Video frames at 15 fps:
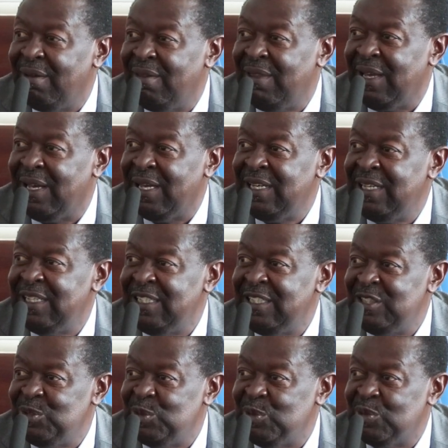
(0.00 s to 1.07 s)
there are any
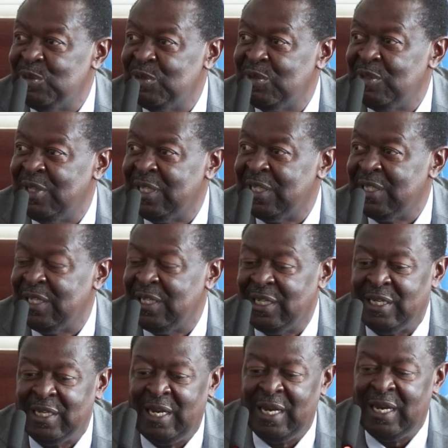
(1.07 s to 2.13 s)
issues that
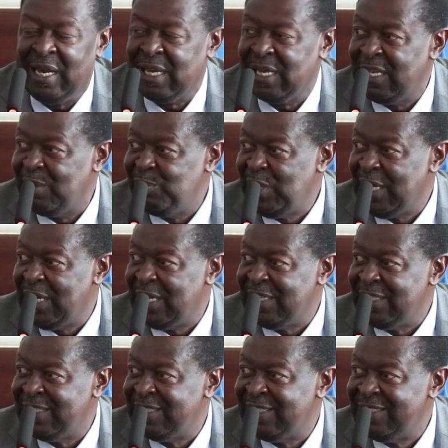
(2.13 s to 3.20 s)
are lagging behind.